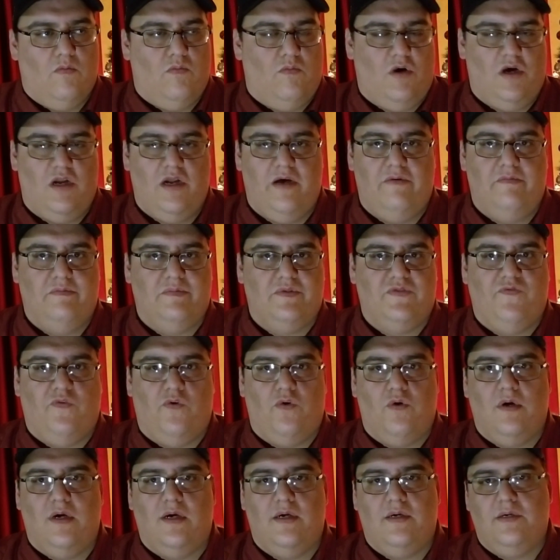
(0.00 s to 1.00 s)
One of them was
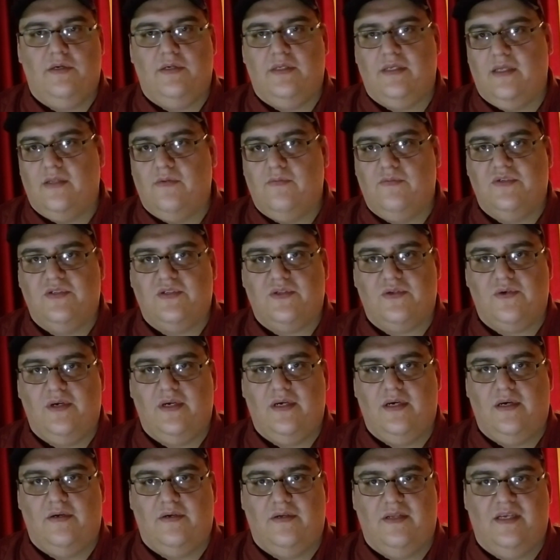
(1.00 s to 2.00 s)
$400, the other one was
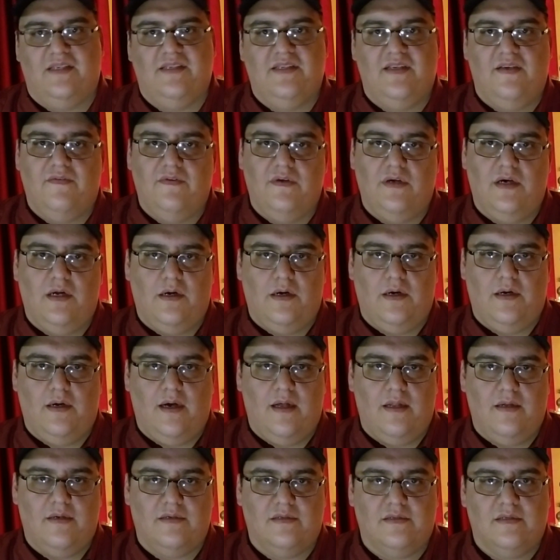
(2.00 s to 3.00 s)
$300. That's
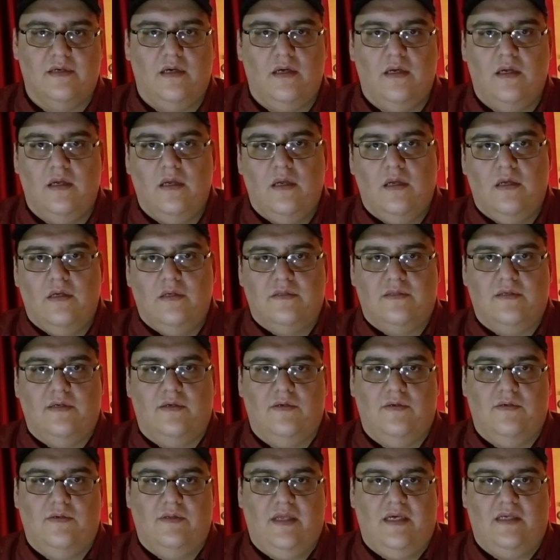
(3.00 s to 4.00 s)
$700.
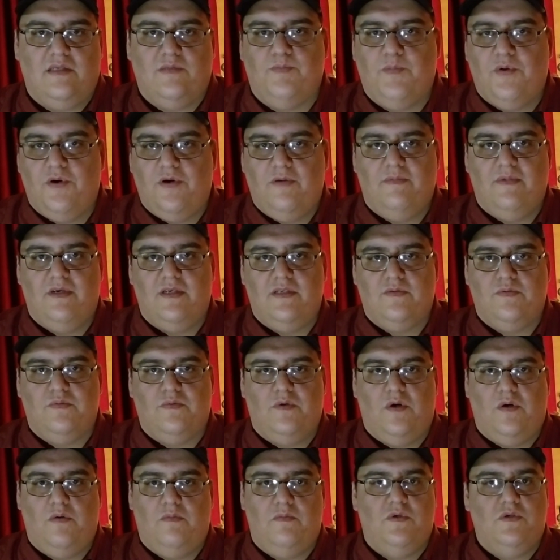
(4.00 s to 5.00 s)
So that's pretty much
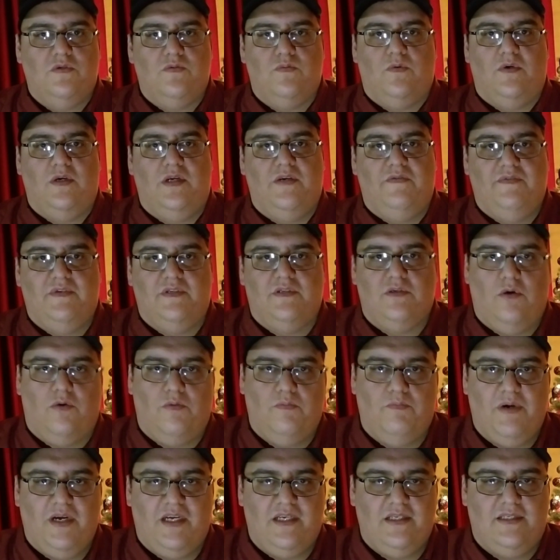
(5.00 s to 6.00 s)
almost one of his
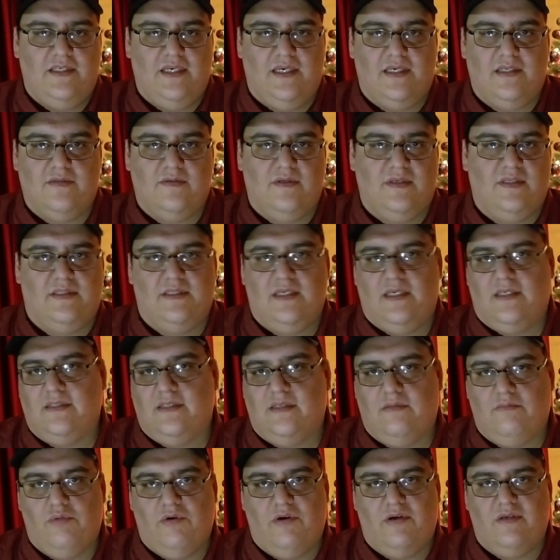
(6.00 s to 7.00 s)
whole paychecks. He says
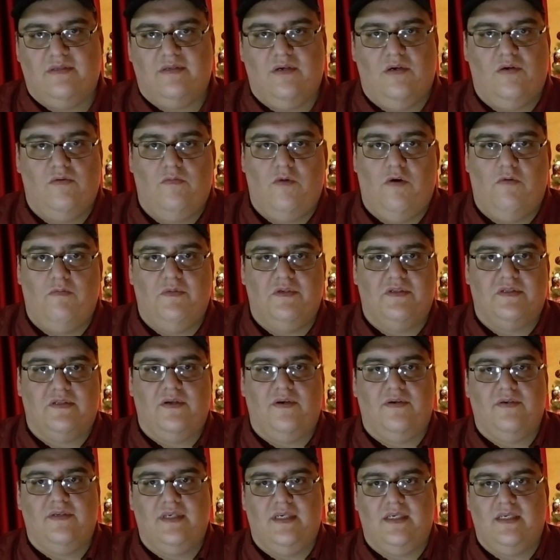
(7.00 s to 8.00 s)
he brings home almost
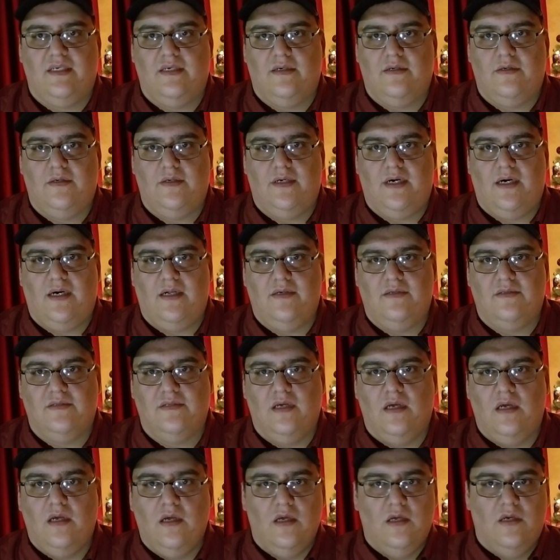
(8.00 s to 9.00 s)
$1,300.
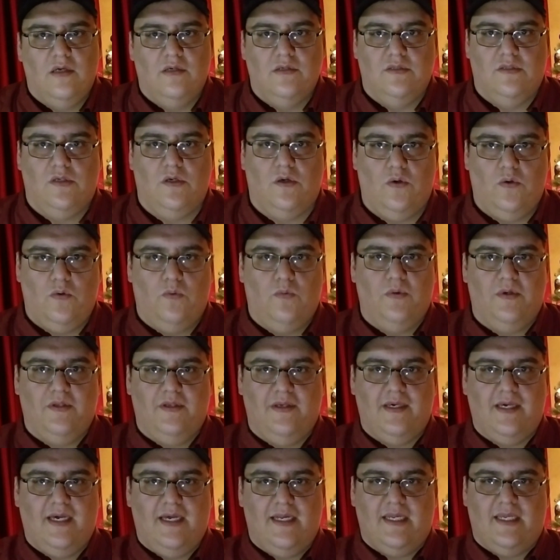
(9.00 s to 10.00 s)
So when
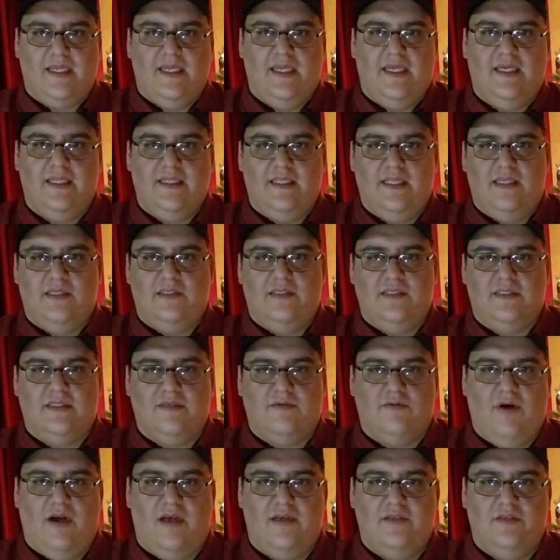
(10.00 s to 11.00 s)
you got a kid that
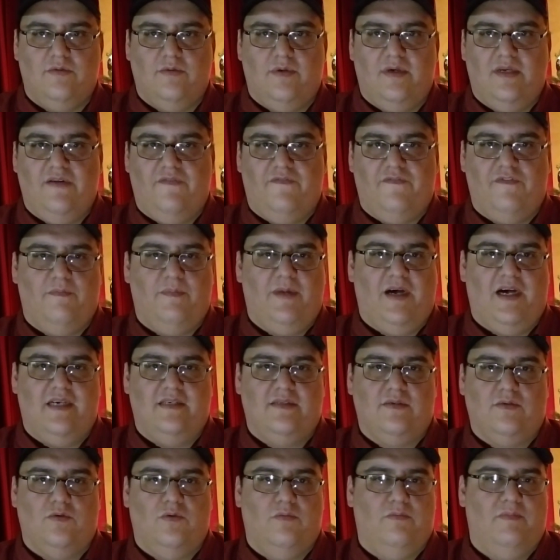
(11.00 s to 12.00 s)
just graduated from high
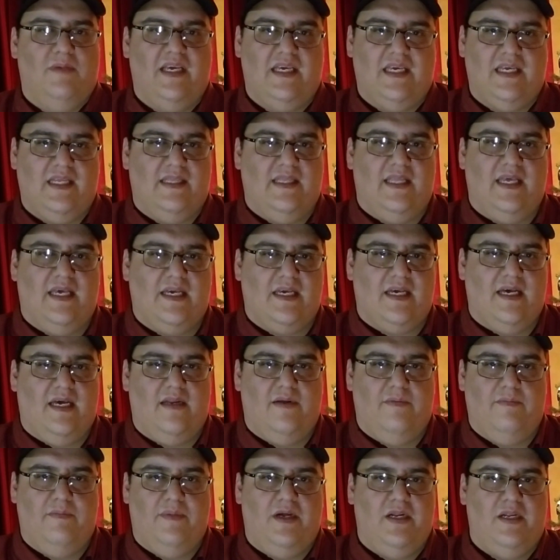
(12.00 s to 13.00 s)
school making that
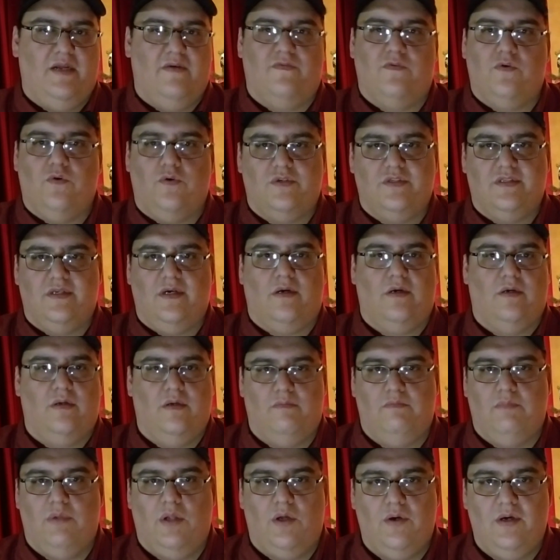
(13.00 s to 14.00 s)
kind of money, of course they're going
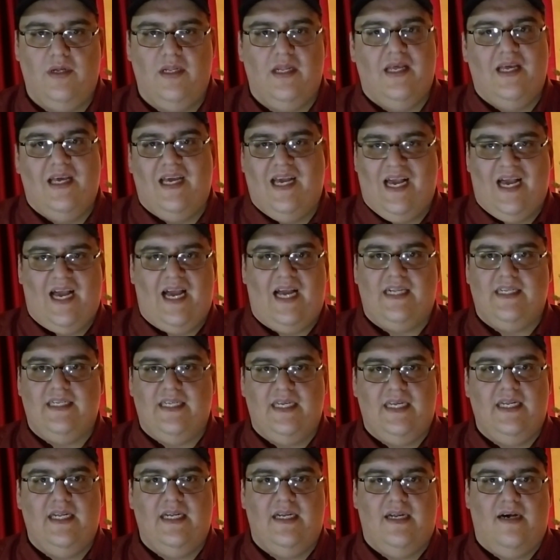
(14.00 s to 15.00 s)
to blow it. I
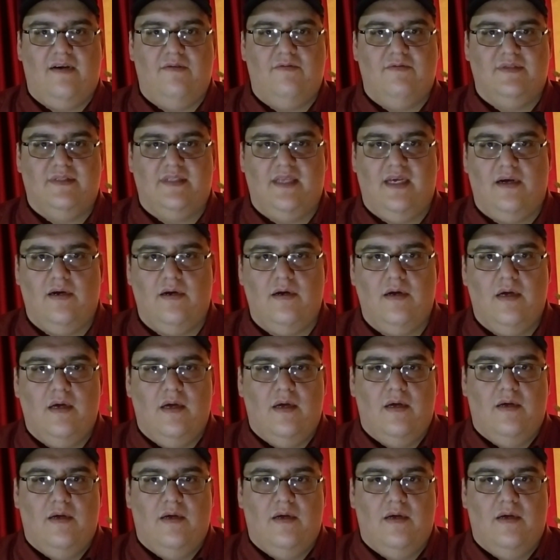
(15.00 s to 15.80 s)
did it. I was there.